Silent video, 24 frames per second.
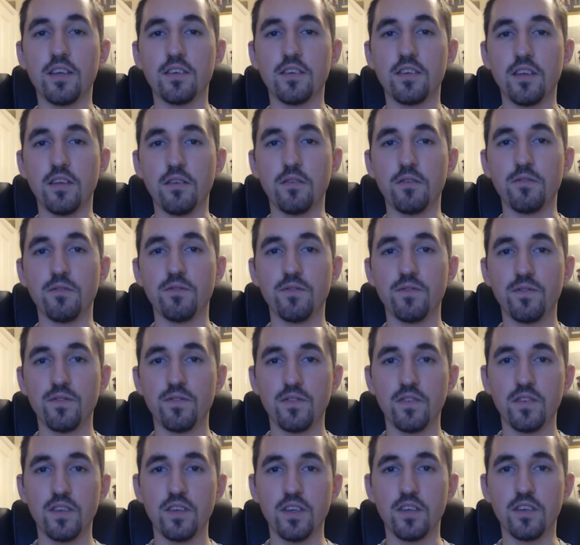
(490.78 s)
so
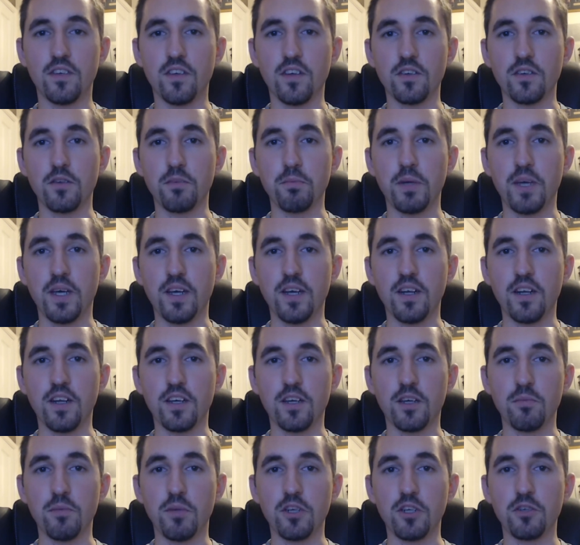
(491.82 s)
it does appear
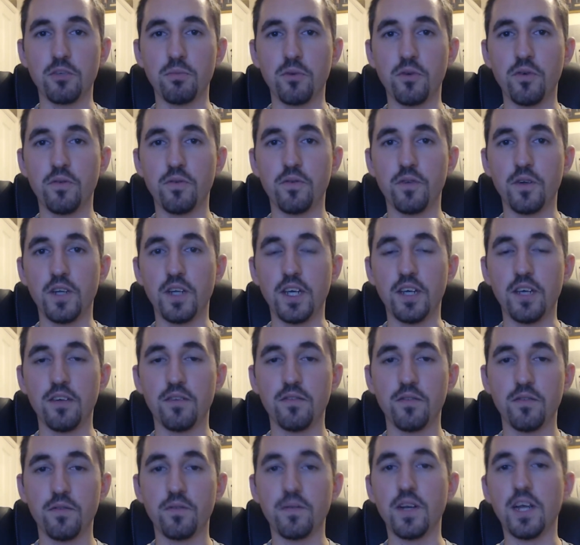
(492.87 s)
like a much more
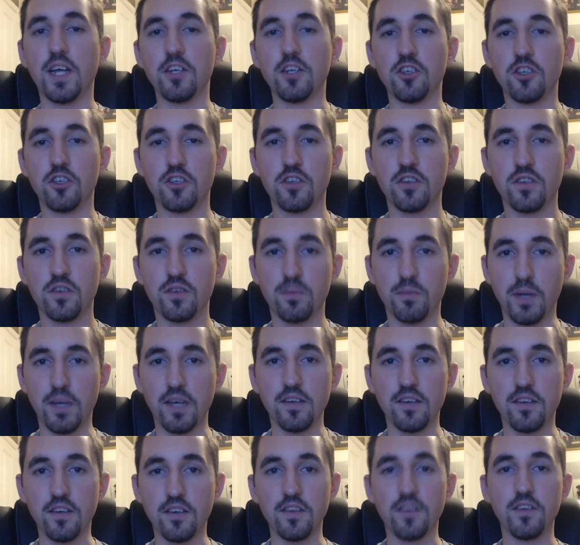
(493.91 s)
fully fledged
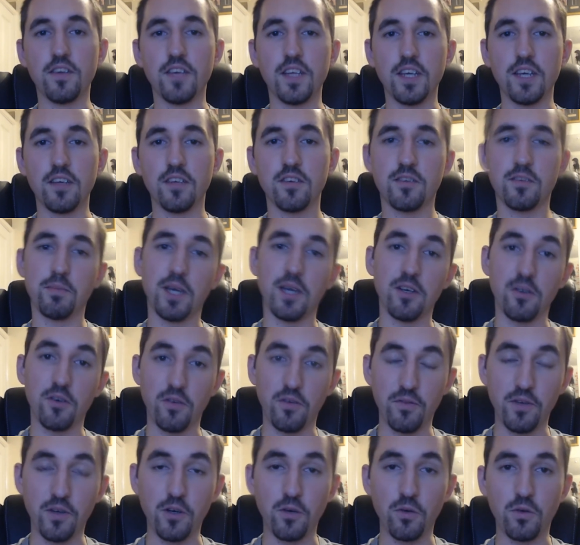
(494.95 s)
Spectre than the
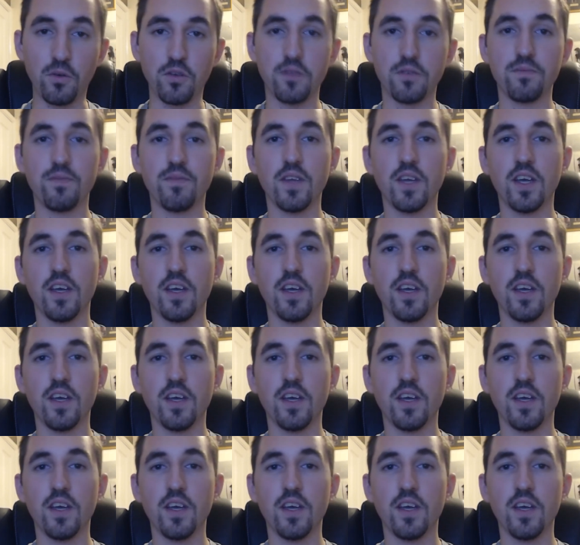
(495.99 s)
Spectre of old.